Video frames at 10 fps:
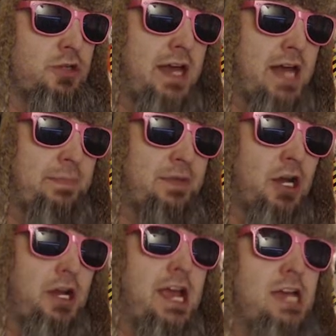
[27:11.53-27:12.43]
that up, you're
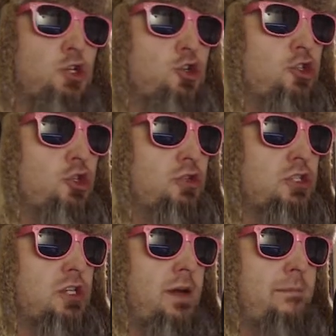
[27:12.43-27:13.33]
gonna
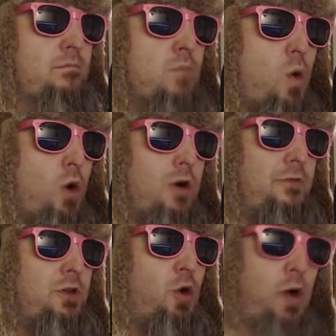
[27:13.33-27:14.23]
introduce more of
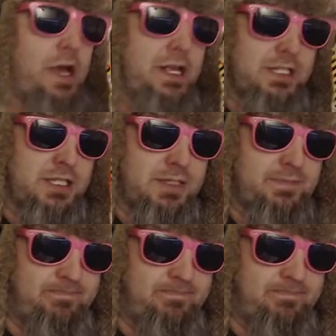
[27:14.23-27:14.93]
the noise.